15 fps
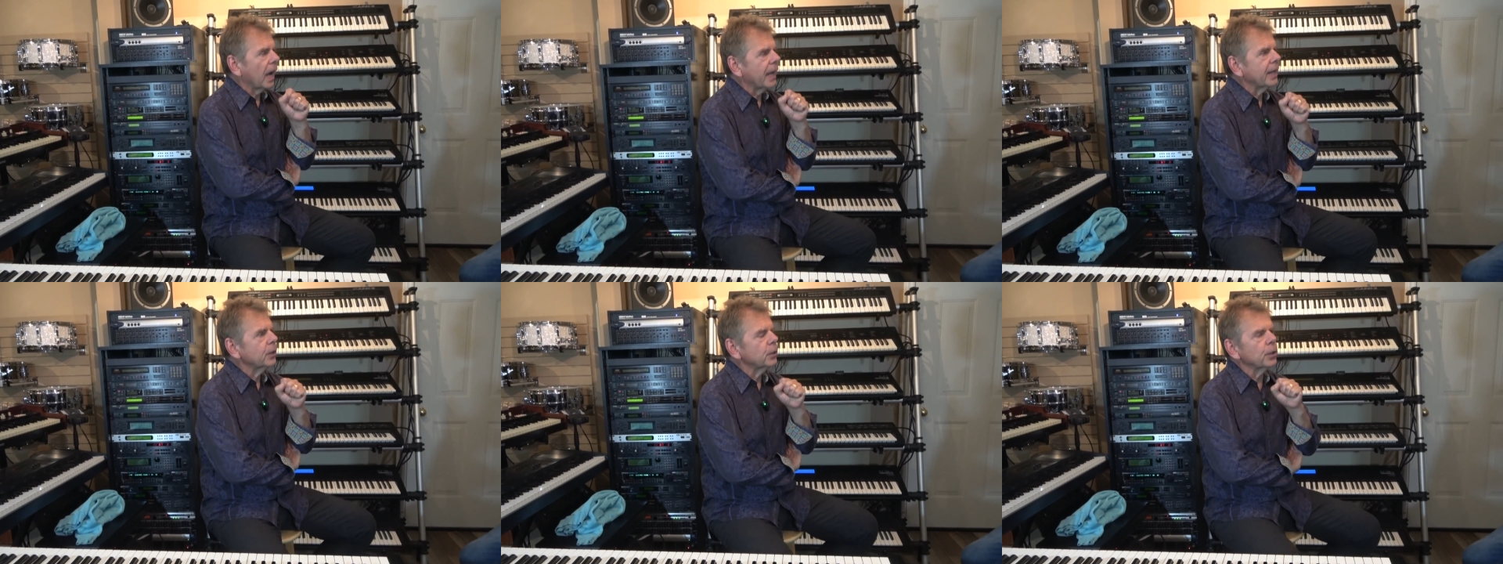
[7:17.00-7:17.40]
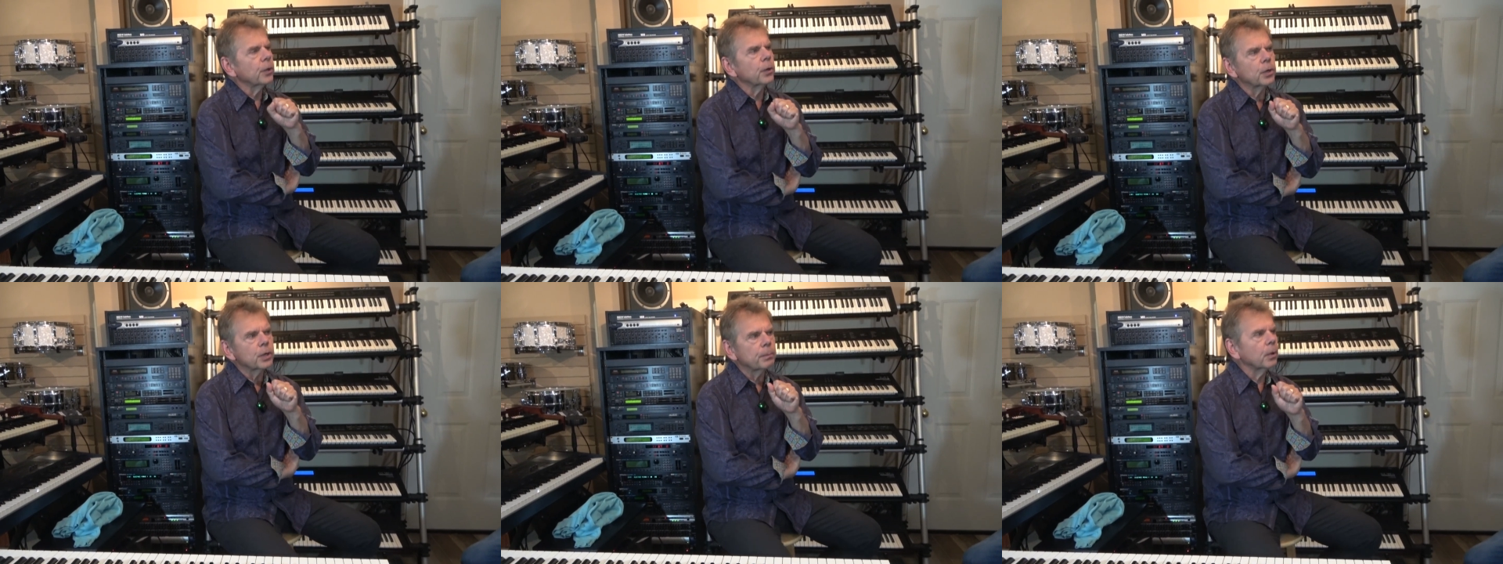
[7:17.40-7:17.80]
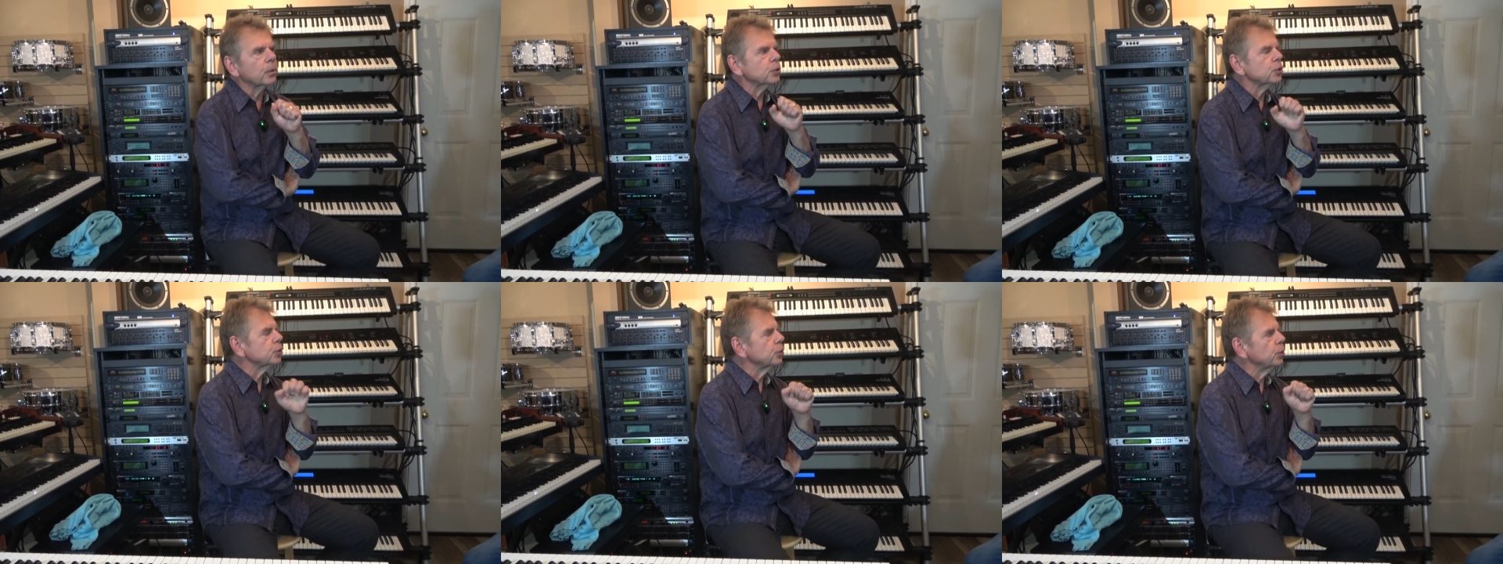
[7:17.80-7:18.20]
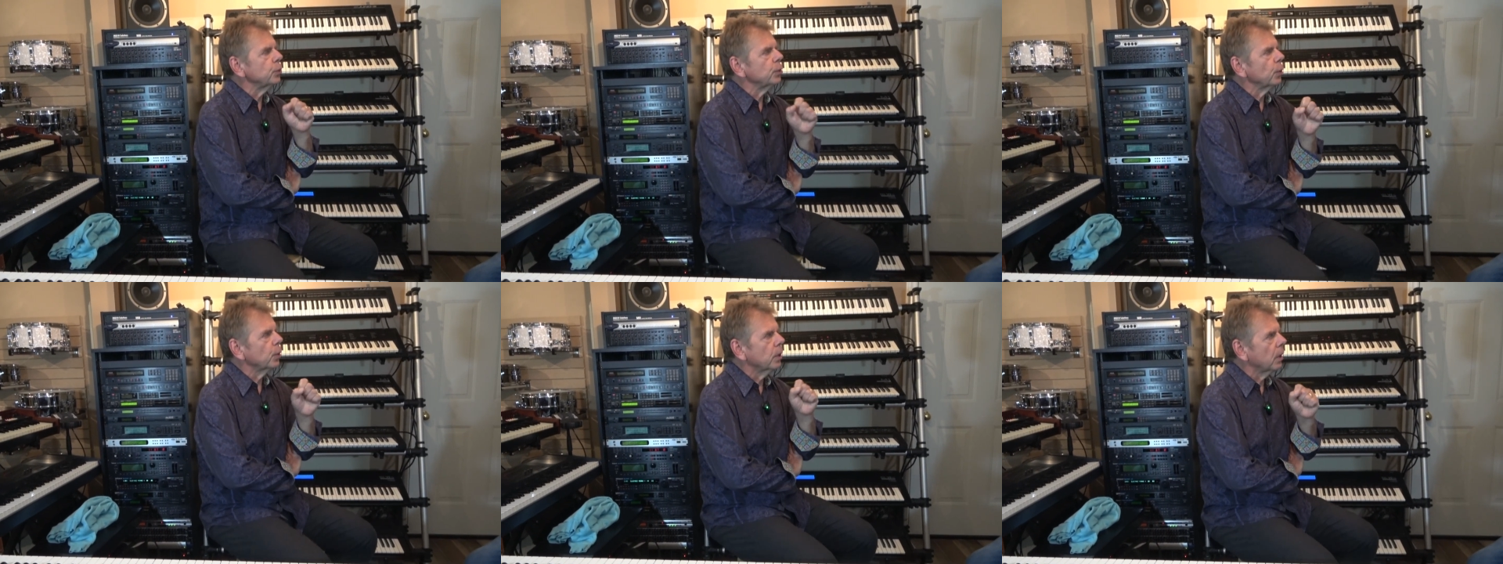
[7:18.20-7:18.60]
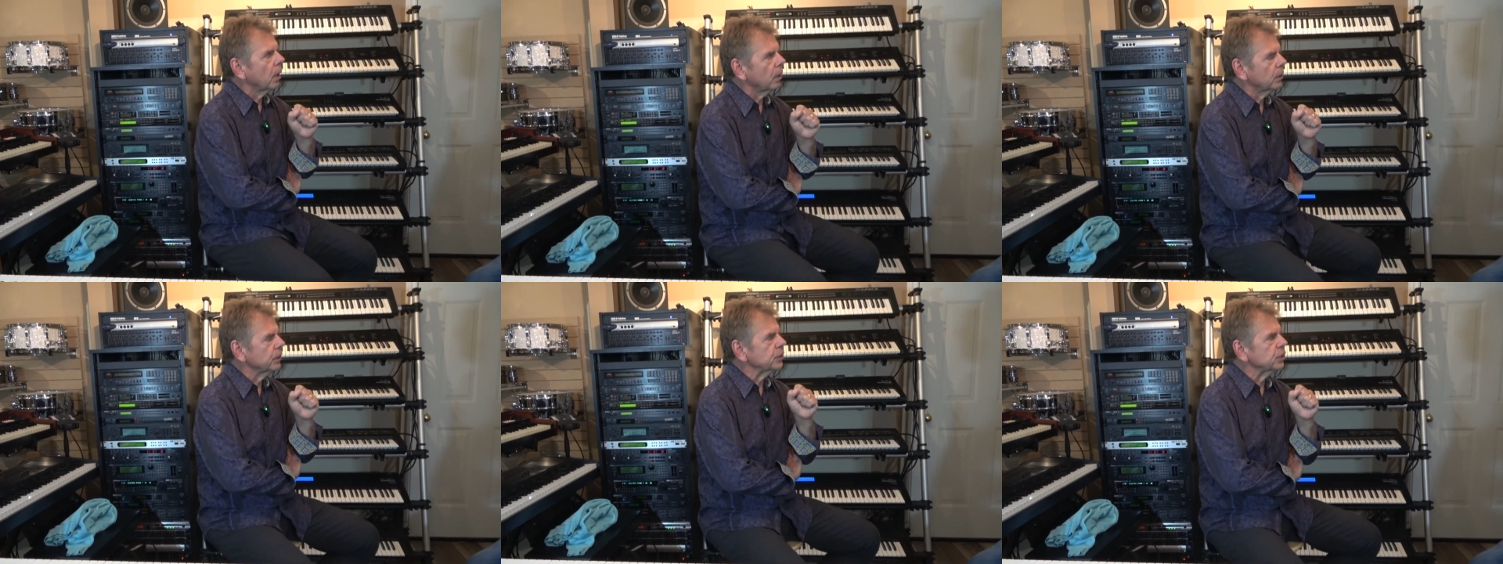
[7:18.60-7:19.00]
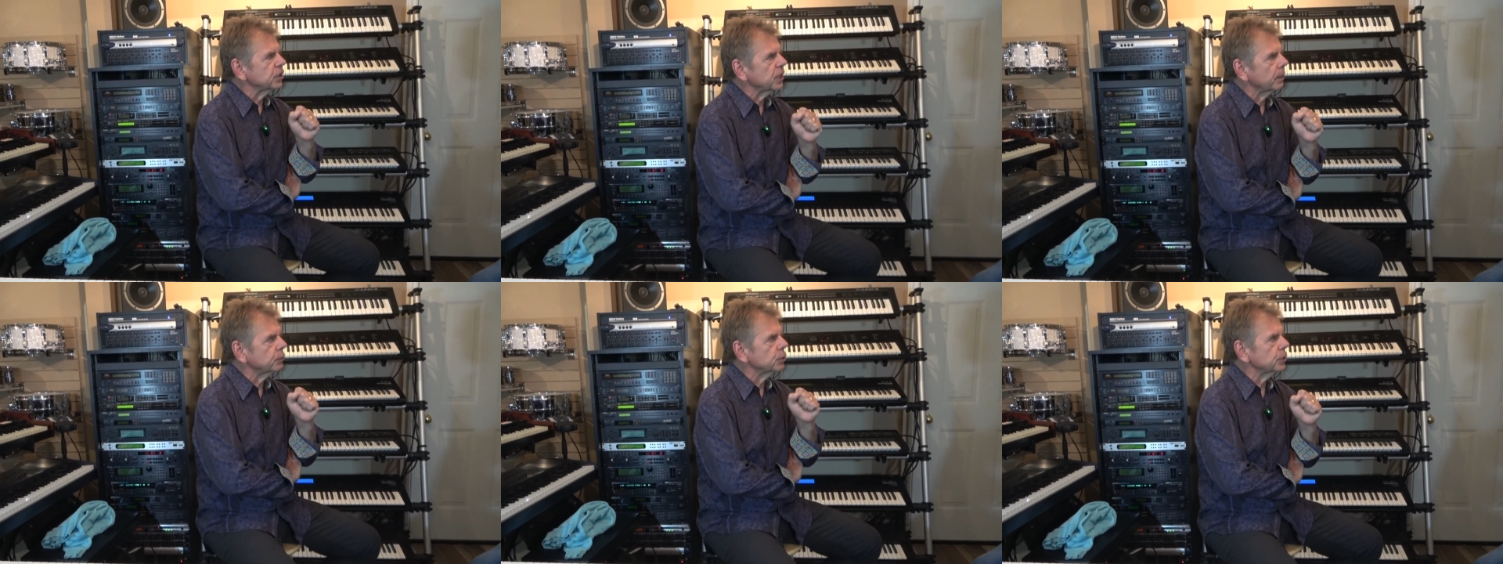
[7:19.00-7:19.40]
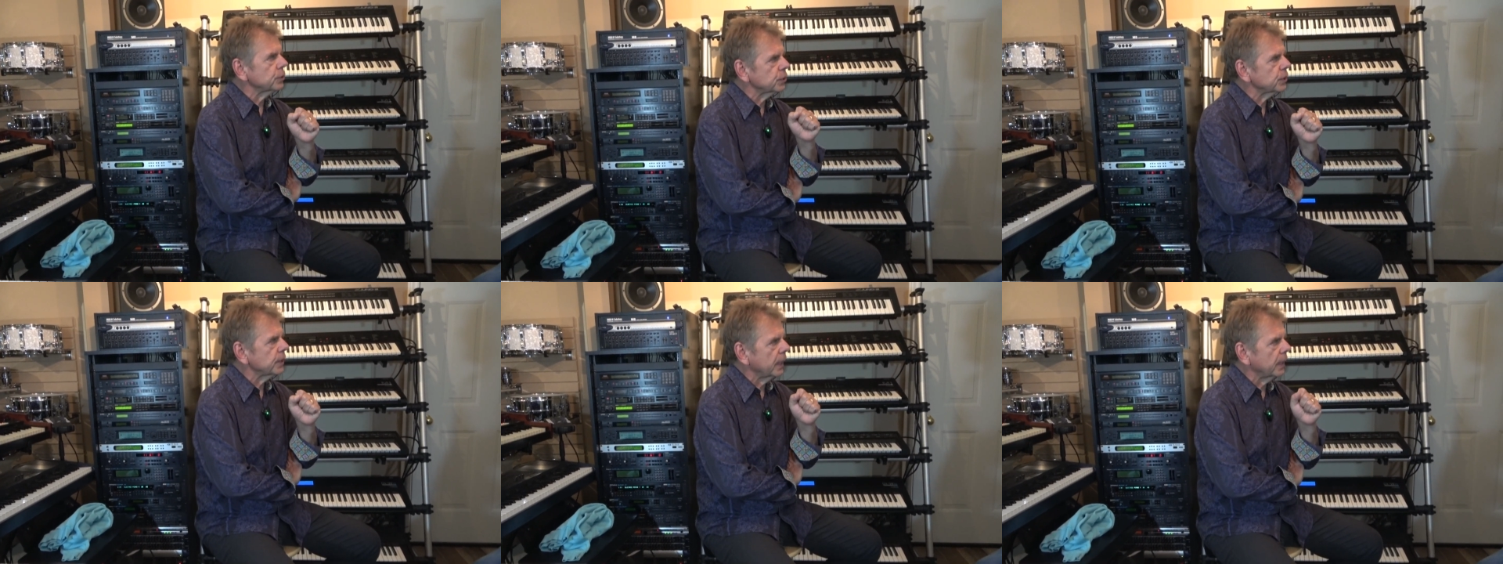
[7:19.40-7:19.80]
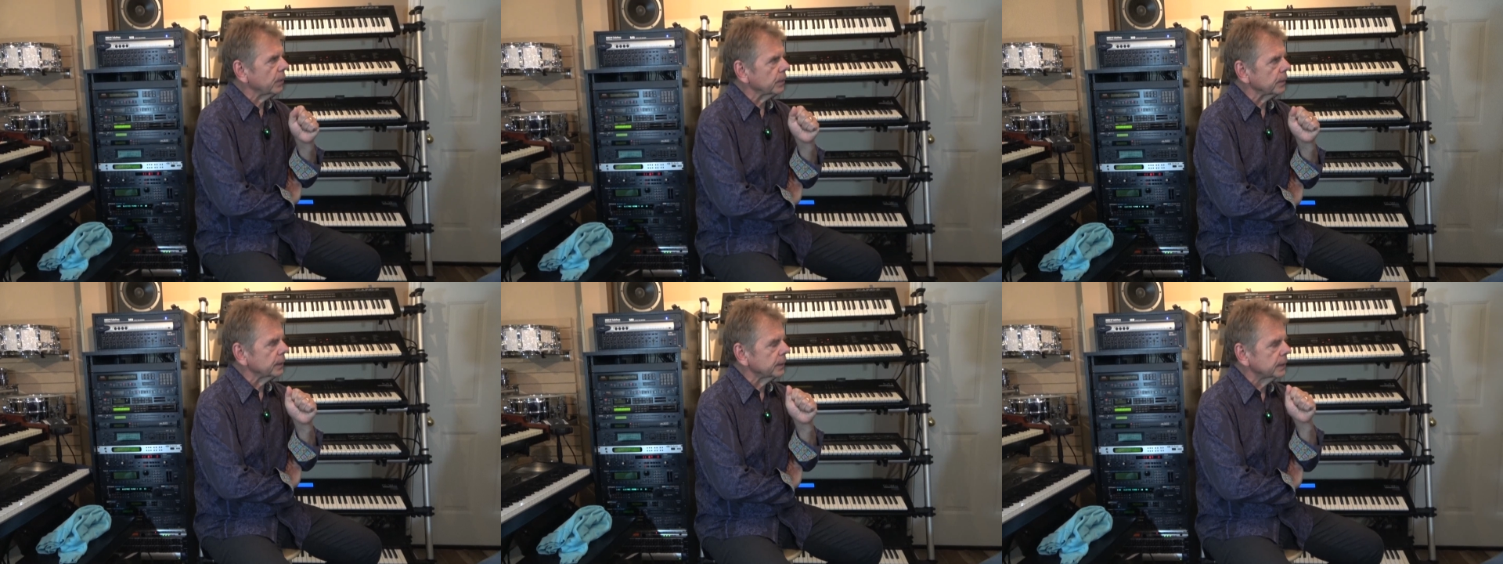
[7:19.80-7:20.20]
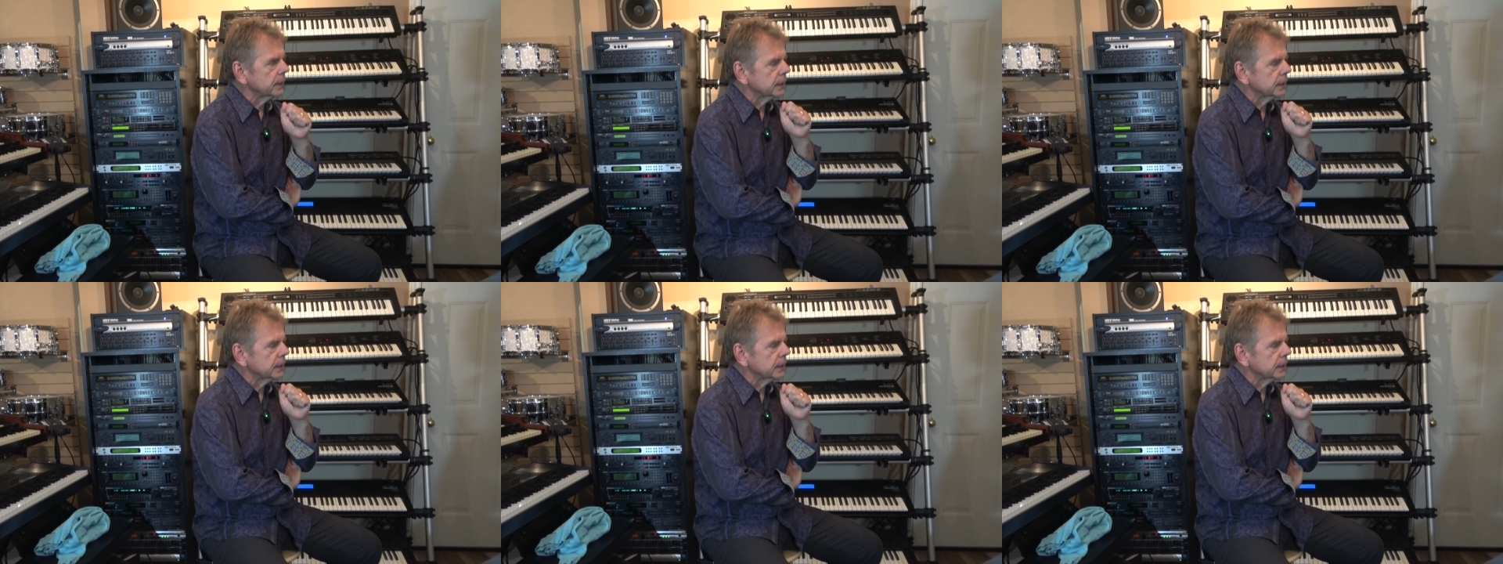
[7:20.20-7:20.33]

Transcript: I had heard about a studio called Inception Sound,